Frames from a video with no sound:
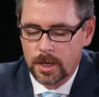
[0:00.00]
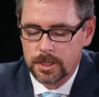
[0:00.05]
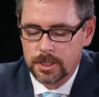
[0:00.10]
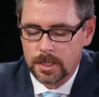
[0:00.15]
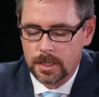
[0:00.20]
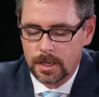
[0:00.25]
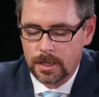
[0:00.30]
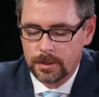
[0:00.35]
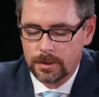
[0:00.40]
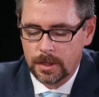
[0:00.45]

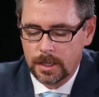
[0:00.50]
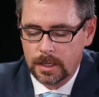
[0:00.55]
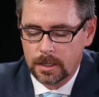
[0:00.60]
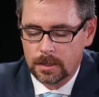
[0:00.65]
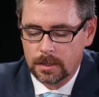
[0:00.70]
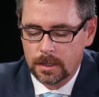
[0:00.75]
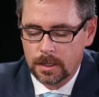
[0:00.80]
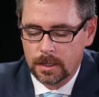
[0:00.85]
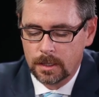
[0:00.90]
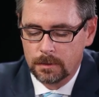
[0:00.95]
question. I
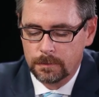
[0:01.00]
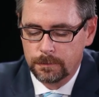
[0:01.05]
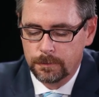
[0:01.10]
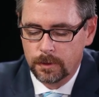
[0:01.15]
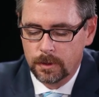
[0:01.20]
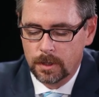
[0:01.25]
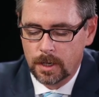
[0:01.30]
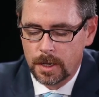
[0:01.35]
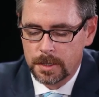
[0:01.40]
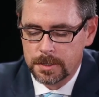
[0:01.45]
think
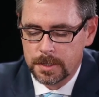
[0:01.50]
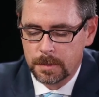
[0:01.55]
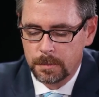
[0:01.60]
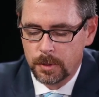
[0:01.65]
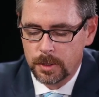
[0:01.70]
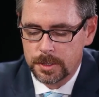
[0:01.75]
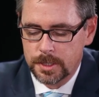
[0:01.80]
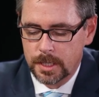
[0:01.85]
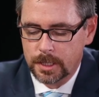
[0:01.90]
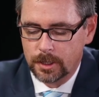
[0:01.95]
for us in
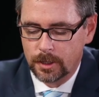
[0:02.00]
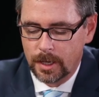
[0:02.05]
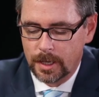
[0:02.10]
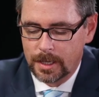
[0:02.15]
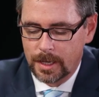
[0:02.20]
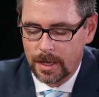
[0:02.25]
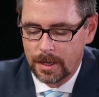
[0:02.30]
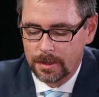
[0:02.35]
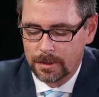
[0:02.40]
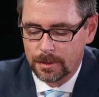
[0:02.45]
particular, I
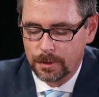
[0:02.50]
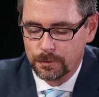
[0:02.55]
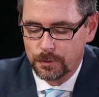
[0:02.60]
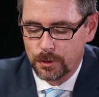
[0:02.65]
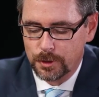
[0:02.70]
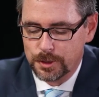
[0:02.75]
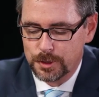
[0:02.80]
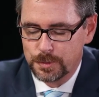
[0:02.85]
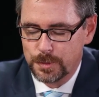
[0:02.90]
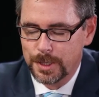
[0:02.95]
can't, of
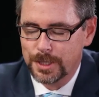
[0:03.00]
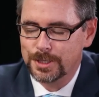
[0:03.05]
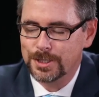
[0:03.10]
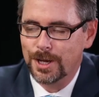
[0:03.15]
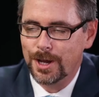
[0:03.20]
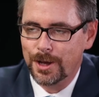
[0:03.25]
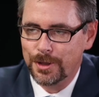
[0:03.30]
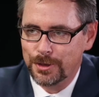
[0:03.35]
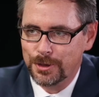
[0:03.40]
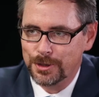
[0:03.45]
course, speak
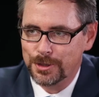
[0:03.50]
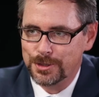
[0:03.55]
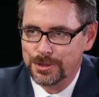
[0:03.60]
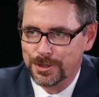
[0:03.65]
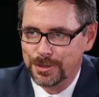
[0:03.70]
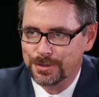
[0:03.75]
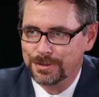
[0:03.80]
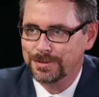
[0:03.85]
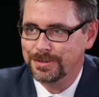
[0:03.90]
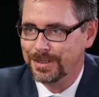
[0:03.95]
to others
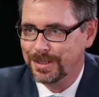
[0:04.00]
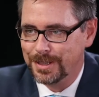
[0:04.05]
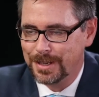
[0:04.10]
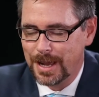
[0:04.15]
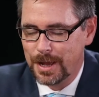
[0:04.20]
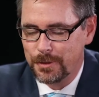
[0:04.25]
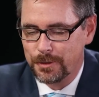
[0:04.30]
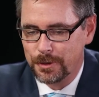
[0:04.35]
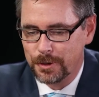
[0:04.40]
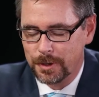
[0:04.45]
and
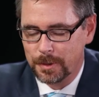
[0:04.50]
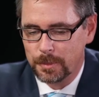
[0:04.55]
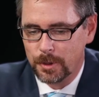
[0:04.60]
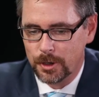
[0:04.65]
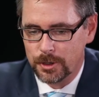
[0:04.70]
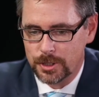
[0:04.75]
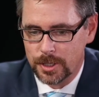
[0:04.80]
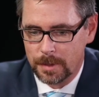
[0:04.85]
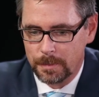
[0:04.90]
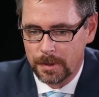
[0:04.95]
how they're
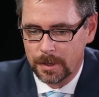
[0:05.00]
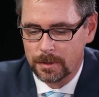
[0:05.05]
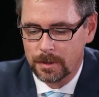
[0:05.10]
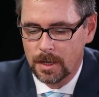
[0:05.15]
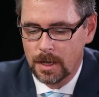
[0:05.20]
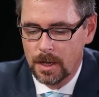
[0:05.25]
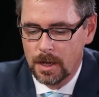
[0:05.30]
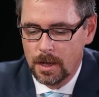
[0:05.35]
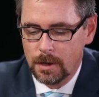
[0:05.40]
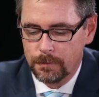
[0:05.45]
approaching it, but
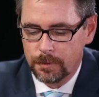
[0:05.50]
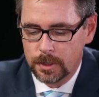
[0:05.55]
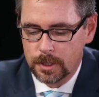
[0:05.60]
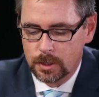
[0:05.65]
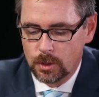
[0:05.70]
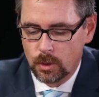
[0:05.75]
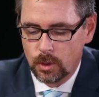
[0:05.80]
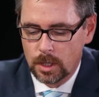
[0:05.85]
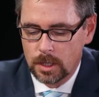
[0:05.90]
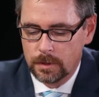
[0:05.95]
for
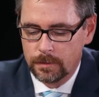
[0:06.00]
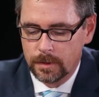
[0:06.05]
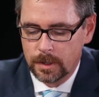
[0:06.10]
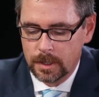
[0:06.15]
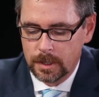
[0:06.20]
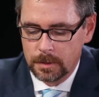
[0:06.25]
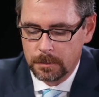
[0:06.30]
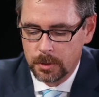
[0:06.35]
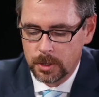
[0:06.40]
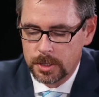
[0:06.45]

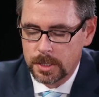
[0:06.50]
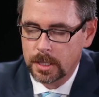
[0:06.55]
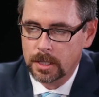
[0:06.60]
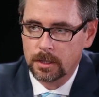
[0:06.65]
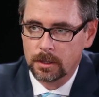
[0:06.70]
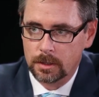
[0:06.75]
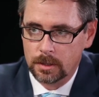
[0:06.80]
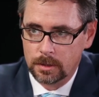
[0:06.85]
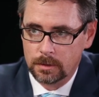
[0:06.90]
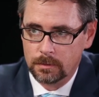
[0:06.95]
deCordova in
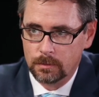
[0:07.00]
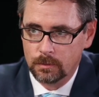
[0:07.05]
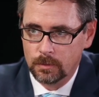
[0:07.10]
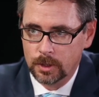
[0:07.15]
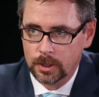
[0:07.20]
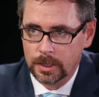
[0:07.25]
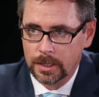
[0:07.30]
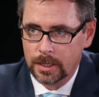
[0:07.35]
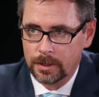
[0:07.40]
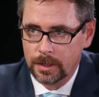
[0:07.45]
particular,
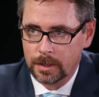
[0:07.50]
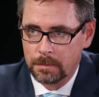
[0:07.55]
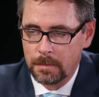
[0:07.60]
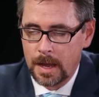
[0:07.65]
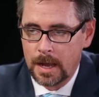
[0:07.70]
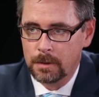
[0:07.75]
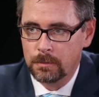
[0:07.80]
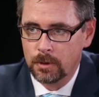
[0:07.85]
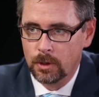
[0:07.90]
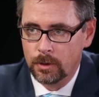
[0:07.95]
really, I think
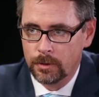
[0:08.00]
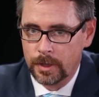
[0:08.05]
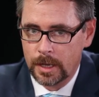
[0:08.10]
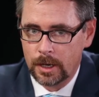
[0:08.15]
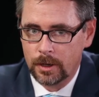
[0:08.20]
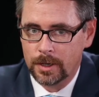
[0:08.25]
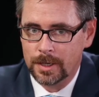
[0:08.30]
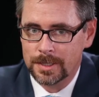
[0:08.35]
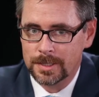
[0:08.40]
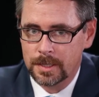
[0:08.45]
my role
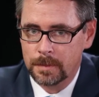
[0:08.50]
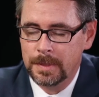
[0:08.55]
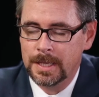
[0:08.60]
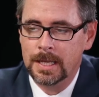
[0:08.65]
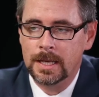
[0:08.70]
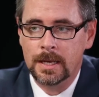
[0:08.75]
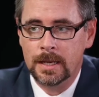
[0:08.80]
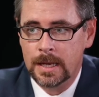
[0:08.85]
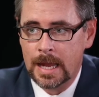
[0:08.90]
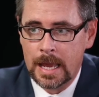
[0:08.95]
there is to be
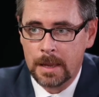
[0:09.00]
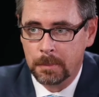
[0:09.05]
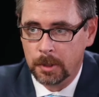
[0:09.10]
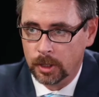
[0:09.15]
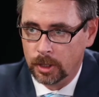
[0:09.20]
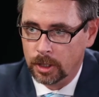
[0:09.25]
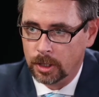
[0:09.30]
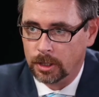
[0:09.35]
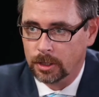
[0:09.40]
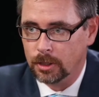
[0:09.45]
an
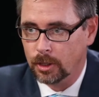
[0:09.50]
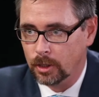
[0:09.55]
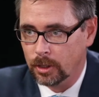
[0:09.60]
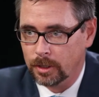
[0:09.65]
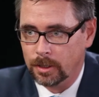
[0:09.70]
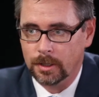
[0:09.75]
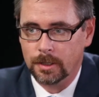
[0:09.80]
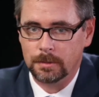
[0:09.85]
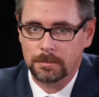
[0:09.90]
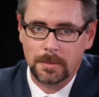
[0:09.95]
enabler
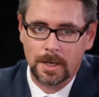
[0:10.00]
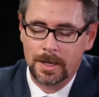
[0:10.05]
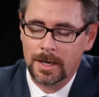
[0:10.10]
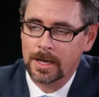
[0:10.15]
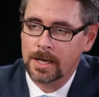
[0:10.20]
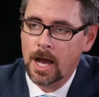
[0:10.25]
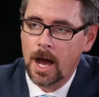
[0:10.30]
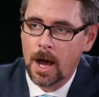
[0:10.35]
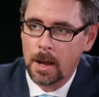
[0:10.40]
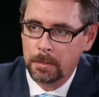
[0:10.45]
or an
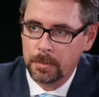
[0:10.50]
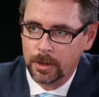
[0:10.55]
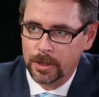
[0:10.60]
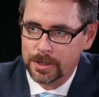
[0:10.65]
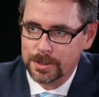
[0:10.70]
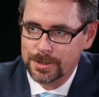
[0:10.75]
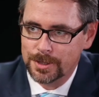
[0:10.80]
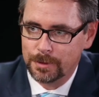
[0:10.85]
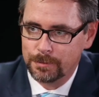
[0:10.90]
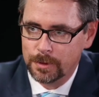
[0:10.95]

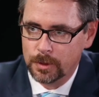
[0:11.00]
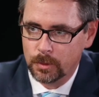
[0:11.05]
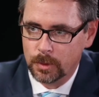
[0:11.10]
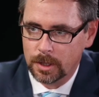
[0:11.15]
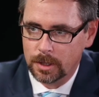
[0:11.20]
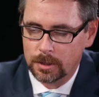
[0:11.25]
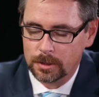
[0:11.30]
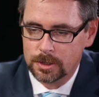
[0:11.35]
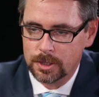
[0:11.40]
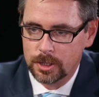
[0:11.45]
accomplice, if you
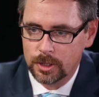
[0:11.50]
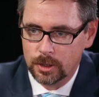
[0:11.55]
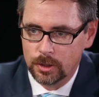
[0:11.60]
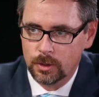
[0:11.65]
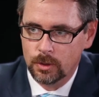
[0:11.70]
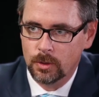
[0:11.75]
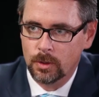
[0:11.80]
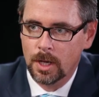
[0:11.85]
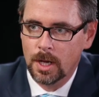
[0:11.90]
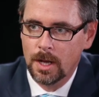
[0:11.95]
will,
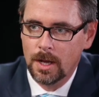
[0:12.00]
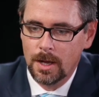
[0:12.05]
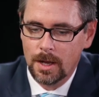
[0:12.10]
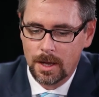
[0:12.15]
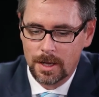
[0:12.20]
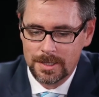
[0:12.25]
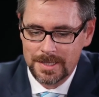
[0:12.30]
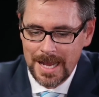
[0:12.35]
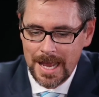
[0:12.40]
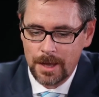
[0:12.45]
to
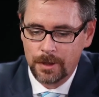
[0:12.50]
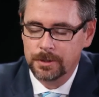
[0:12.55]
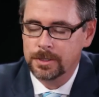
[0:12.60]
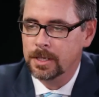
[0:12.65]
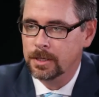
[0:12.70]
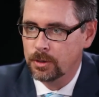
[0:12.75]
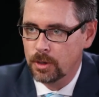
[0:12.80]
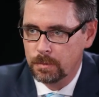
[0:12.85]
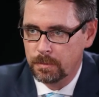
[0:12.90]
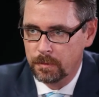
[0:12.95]
a
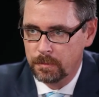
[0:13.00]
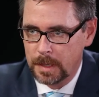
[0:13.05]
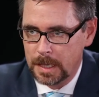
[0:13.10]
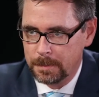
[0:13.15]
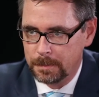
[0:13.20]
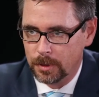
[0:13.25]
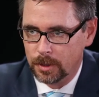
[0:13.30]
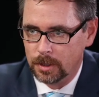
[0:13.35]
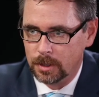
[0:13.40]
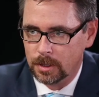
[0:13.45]
talented group of
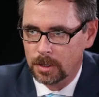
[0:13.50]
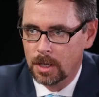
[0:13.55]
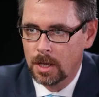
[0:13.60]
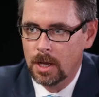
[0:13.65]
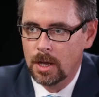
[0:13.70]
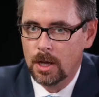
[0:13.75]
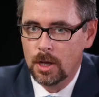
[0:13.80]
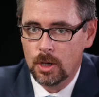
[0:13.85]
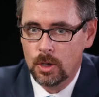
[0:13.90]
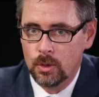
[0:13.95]
people
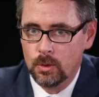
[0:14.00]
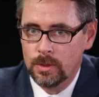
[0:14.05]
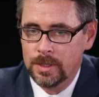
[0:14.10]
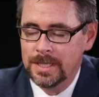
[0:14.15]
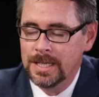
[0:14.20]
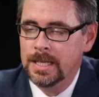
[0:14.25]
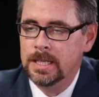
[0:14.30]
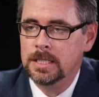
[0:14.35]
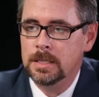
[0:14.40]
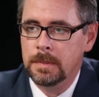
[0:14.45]
who
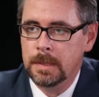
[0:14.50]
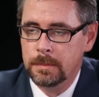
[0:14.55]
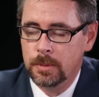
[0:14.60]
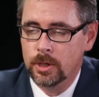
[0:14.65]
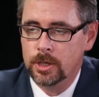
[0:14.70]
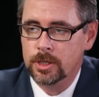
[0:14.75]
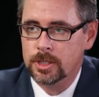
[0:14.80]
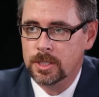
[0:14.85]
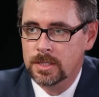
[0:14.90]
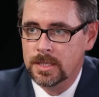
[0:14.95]
need to be
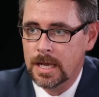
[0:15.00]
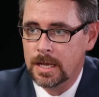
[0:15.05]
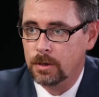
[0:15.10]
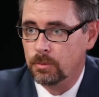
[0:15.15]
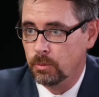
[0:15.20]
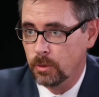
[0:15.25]
pushed to take